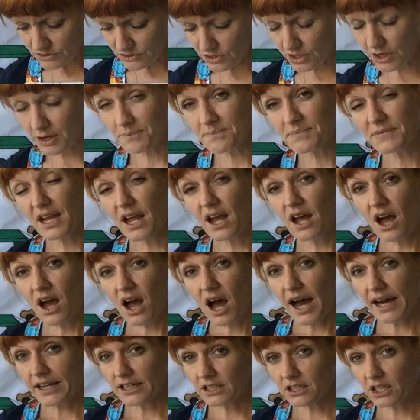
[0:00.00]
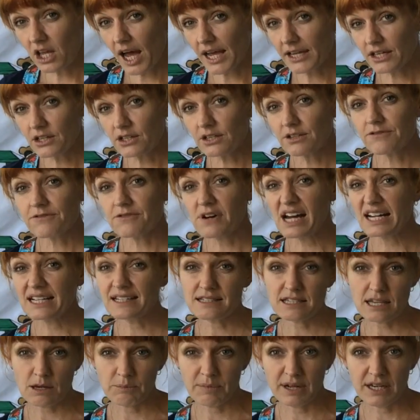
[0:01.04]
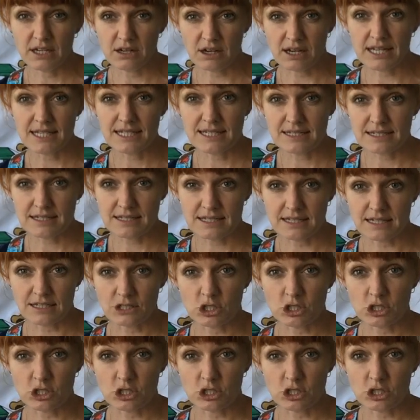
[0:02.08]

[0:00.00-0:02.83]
So I'd like you to find somewhere nice to sit.